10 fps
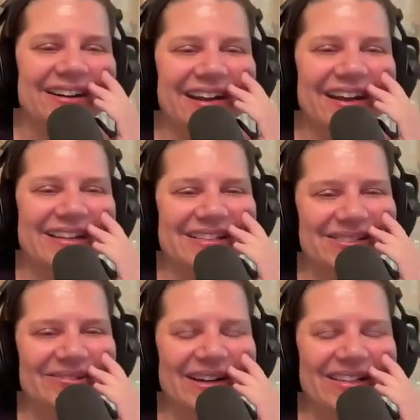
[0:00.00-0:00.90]
Okay,
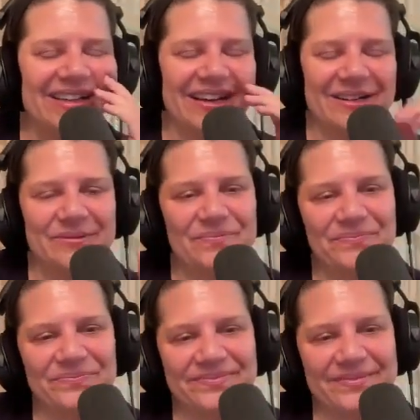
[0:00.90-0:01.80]
so why now?
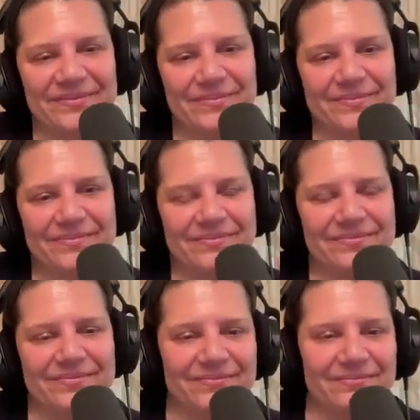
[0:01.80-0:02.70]

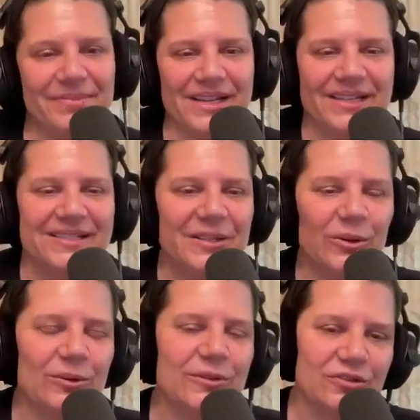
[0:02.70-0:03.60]
Because the
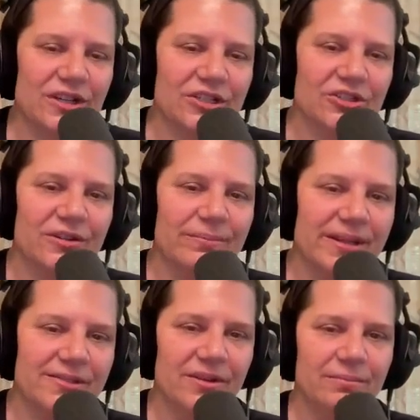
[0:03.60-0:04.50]
old structure
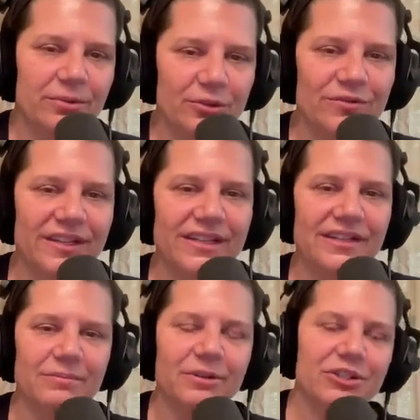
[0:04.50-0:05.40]
based on
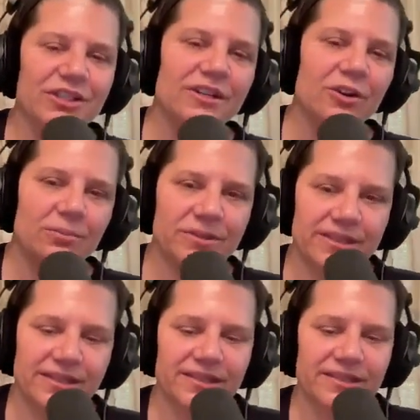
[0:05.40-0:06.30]
proving, pushing, or
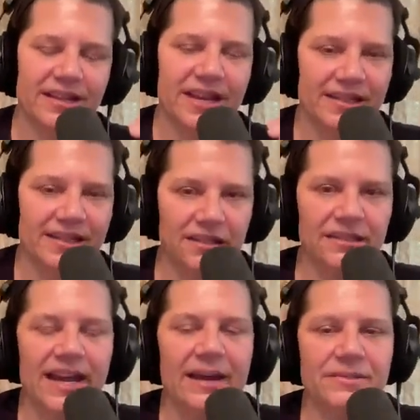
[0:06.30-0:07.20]
pleasing has
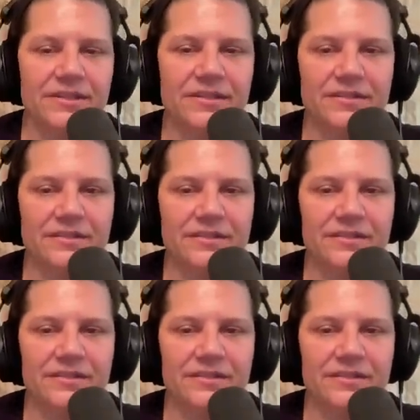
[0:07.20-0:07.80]
collapsed.